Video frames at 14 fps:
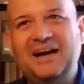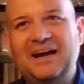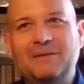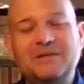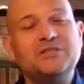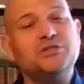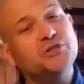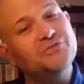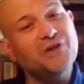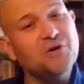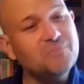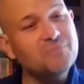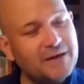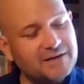Um, he should have
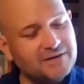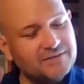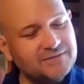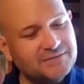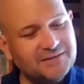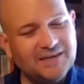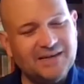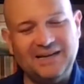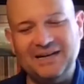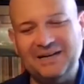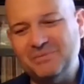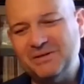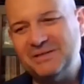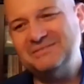known better,
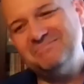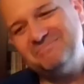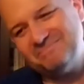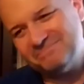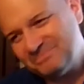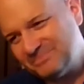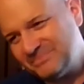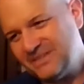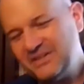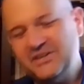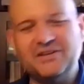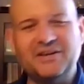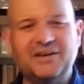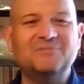uh, but there
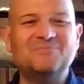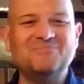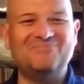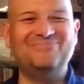you go.